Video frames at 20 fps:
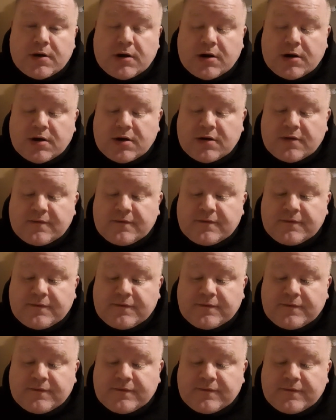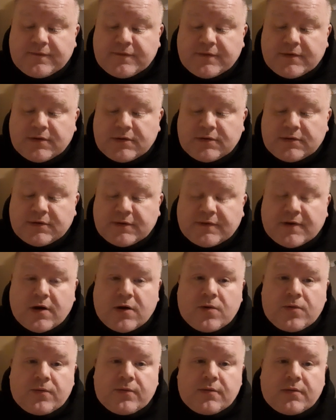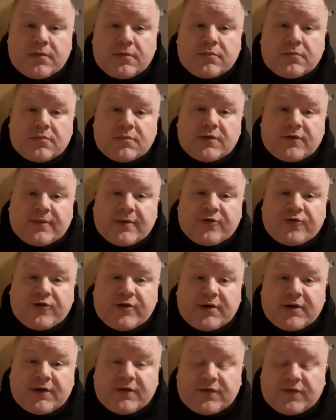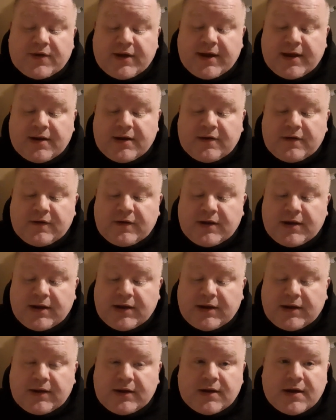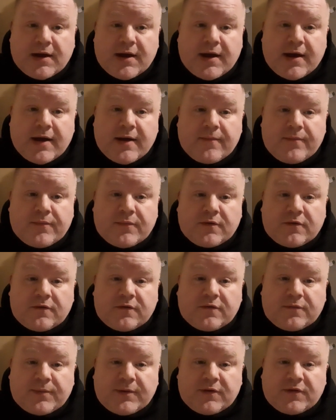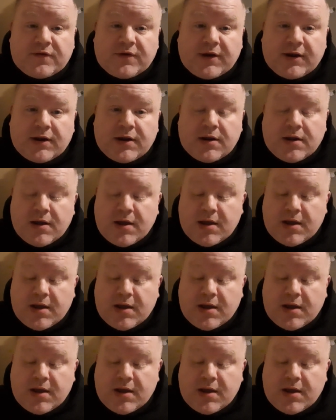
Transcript: of the town, especially the estate he has been seen in,